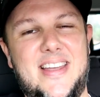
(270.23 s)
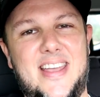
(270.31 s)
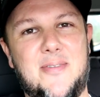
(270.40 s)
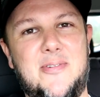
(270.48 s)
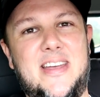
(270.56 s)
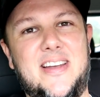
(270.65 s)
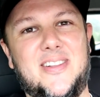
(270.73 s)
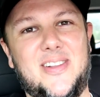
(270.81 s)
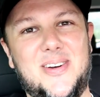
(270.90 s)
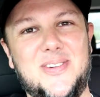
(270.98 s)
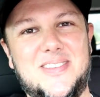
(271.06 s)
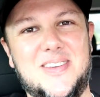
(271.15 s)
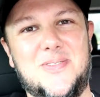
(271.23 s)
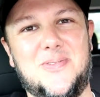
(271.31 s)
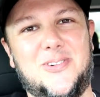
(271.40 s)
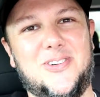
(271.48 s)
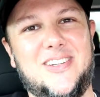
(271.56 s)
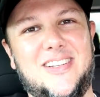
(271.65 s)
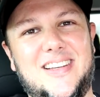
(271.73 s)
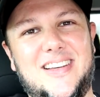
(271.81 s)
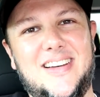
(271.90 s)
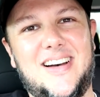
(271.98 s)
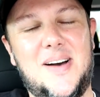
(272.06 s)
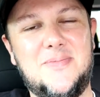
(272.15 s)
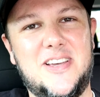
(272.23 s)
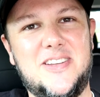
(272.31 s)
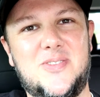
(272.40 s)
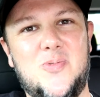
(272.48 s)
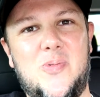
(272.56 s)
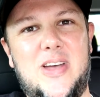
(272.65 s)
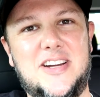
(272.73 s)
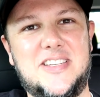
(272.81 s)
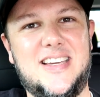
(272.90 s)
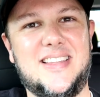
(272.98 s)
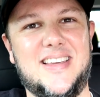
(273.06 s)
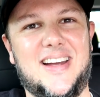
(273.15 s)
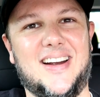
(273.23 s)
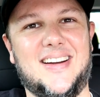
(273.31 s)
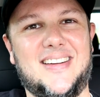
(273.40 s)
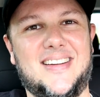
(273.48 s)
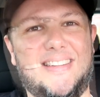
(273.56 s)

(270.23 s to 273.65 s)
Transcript: yeah, we're getting close, so we'll update you when we actually get there.